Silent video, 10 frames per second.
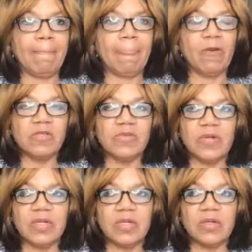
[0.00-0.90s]
those
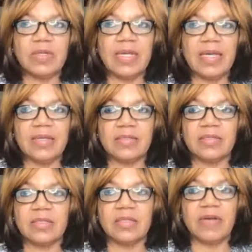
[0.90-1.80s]
were the good
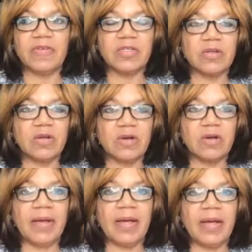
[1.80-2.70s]
days, never to come
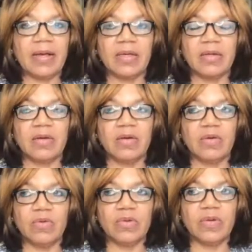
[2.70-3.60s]
back, you know,
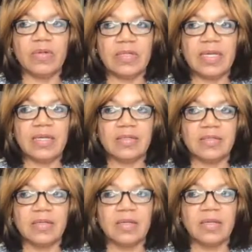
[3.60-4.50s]
good old days.